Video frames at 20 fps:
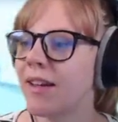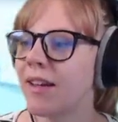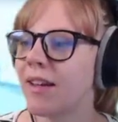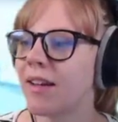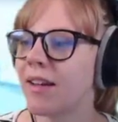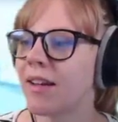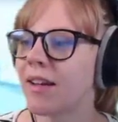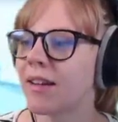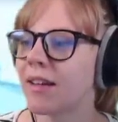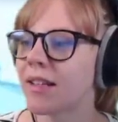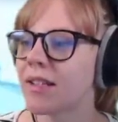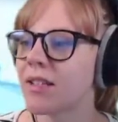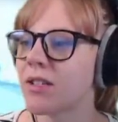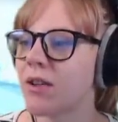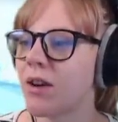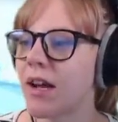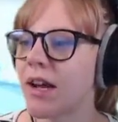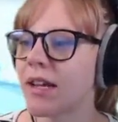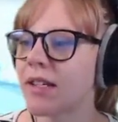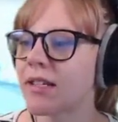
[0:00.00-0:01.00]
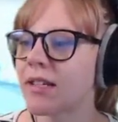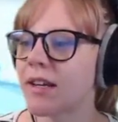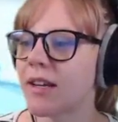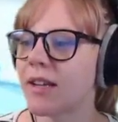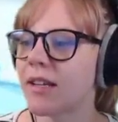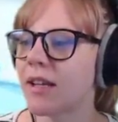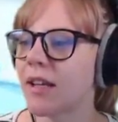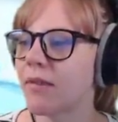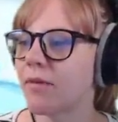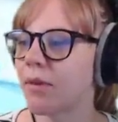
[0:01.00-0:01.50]
Uh, let's not
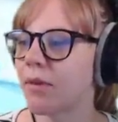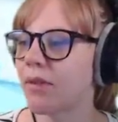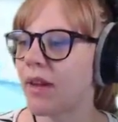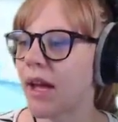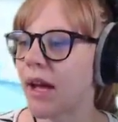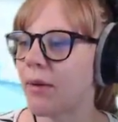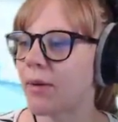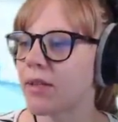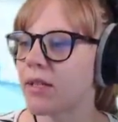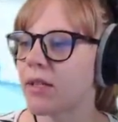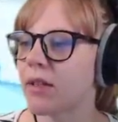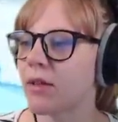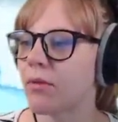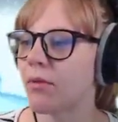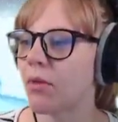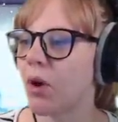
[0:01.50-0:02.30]
accidentally give the flowers to the